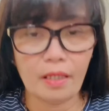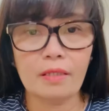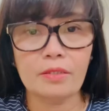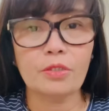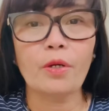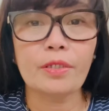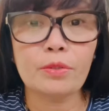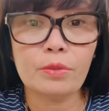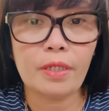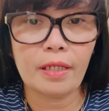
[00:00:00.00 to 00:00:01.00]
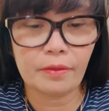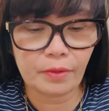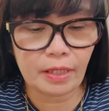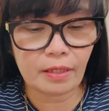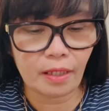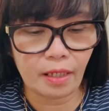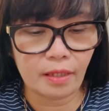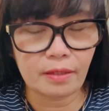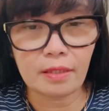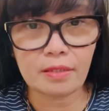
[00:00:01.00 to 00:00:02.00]
So I do carry
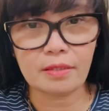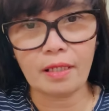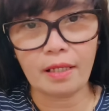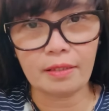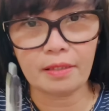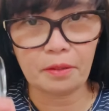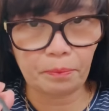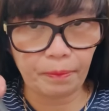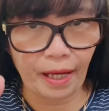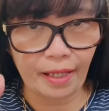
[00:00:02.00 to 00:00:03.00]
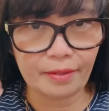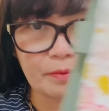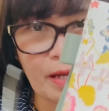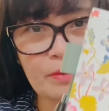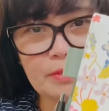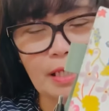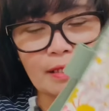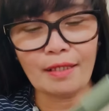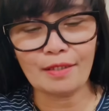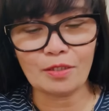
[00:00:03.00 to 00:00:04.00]
this little pad around. I
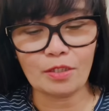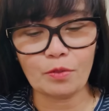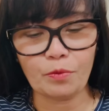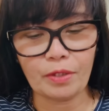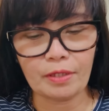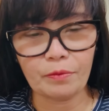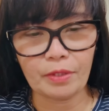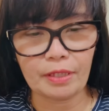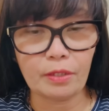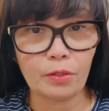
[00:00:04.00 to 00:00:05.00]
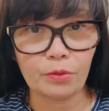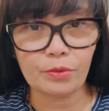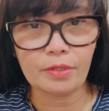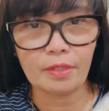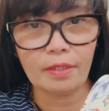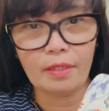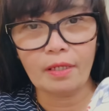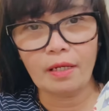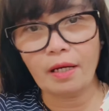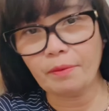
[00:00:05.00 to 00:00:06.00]
think it's just really, really cute.
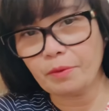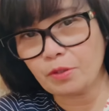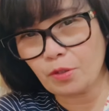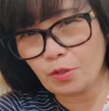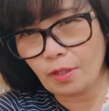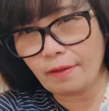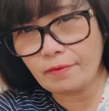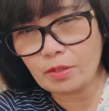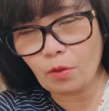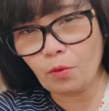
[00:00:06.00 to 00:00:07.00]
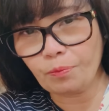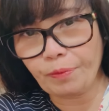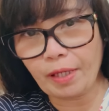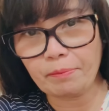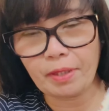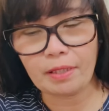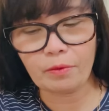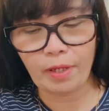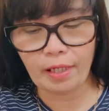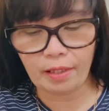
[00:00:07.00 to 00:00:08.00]
It used to have its own pen, but it
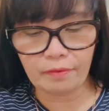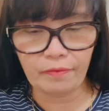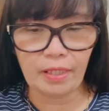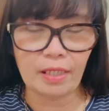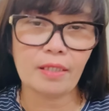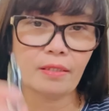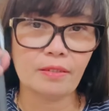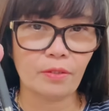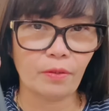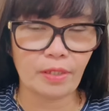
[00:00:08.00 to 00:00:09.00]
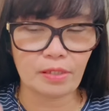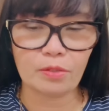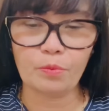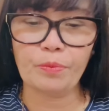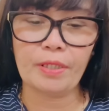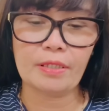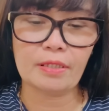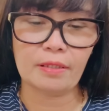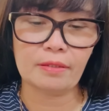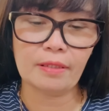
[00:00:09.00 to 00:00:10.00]
ran out of ink, so I just
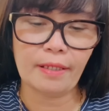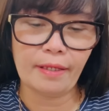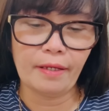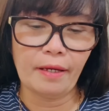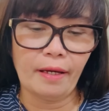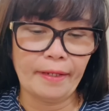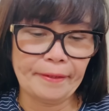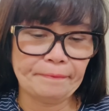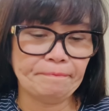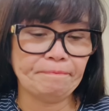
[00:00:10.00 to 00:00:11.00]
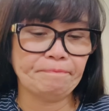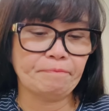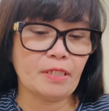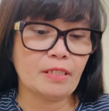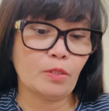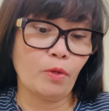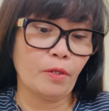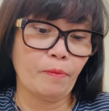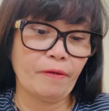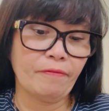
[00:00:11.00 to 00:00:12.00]
replaced it. This is one
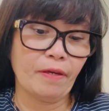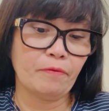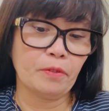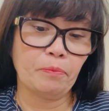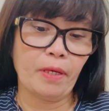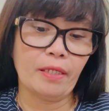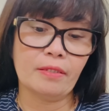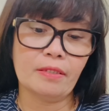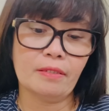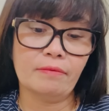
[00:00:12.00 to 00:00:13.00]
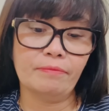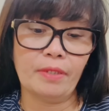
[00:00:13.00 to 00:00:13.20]
of my favorite pens.